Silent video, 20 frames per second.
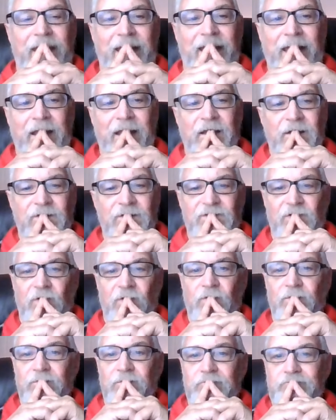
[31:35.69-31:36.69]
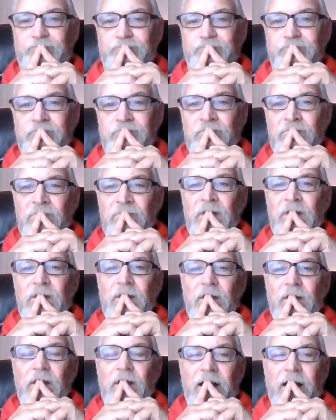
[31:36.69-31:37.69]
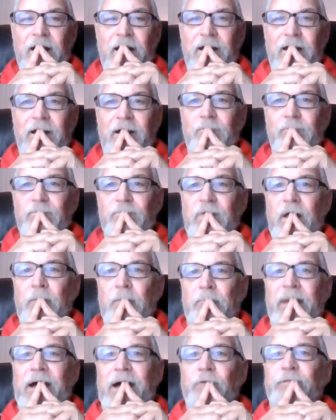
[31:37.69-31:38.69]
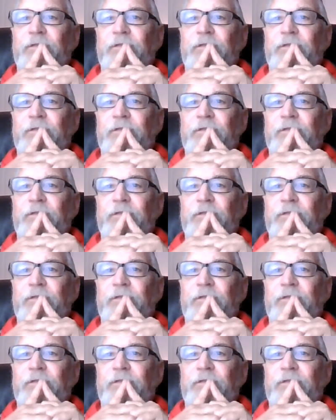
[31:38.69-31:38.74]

anecdote about